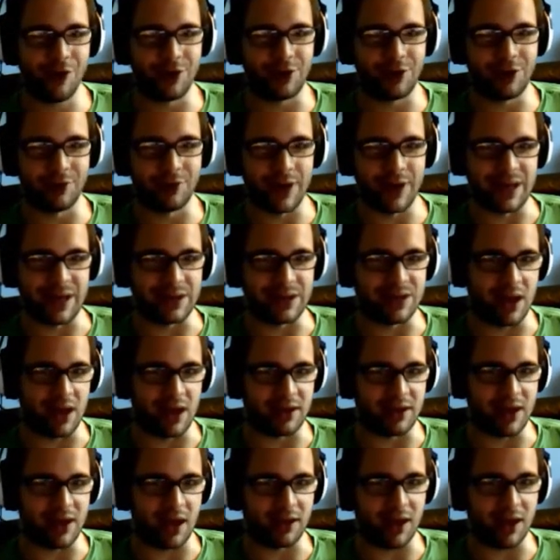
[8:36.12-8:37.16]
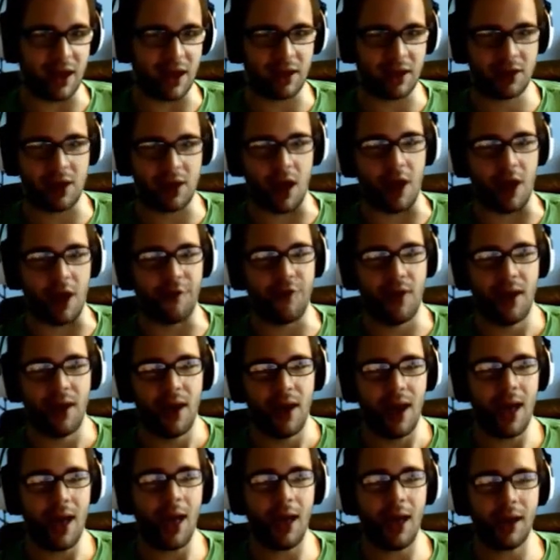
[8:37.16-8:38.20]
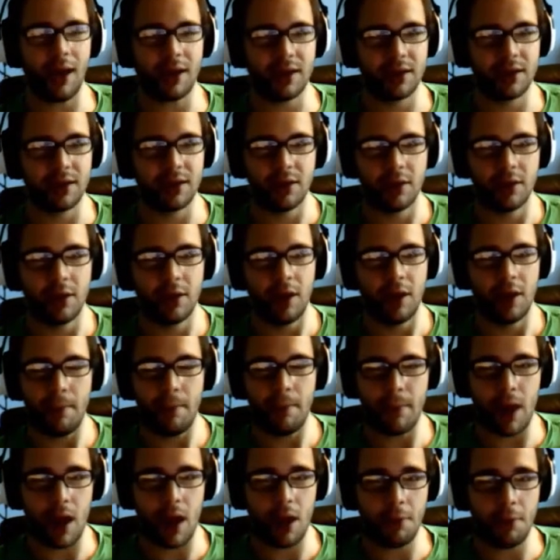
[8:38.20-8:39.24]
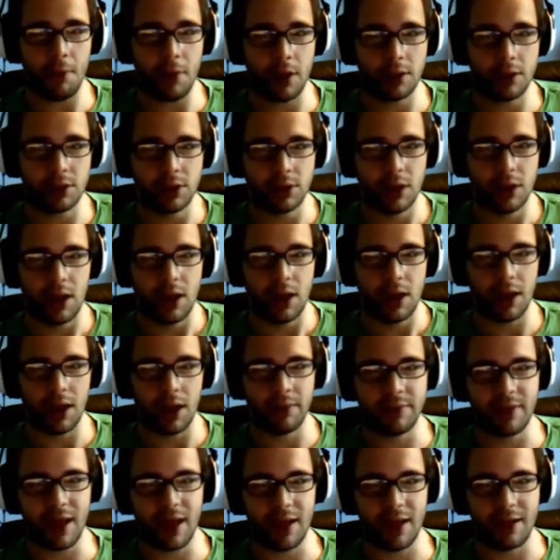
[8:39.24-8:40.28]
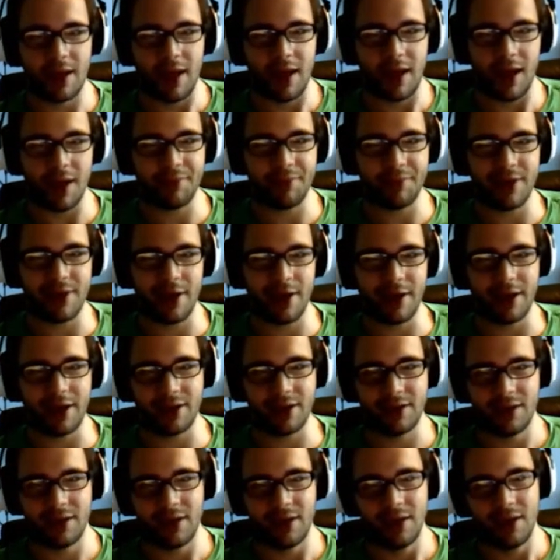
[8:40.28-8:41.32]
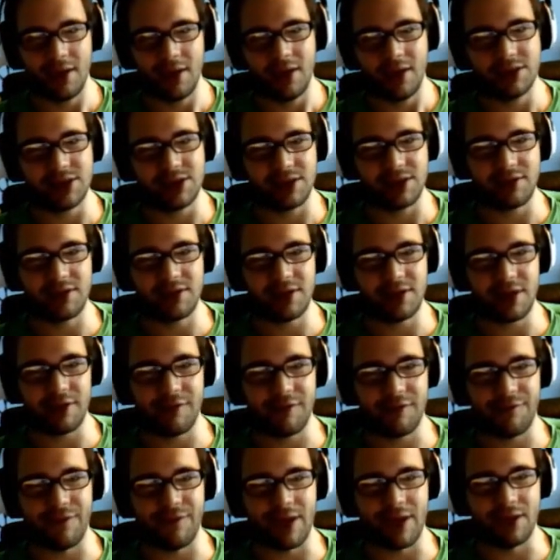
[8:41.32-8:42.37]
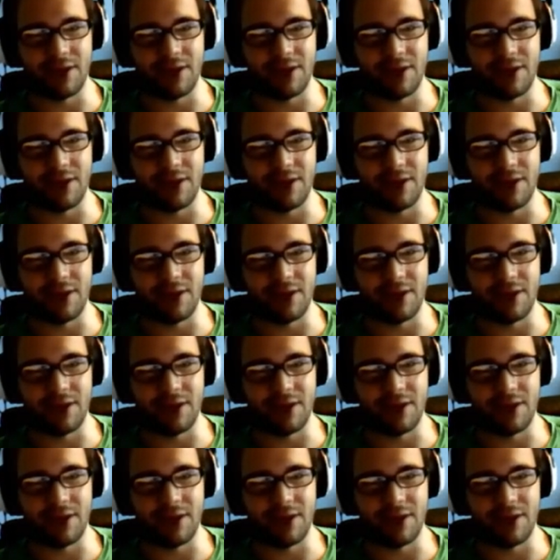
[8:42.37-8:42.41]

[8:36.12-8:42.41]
to it, dot dot dot cuff. Hack! Mom? I'm, uh, I'm sorry. Just another fit.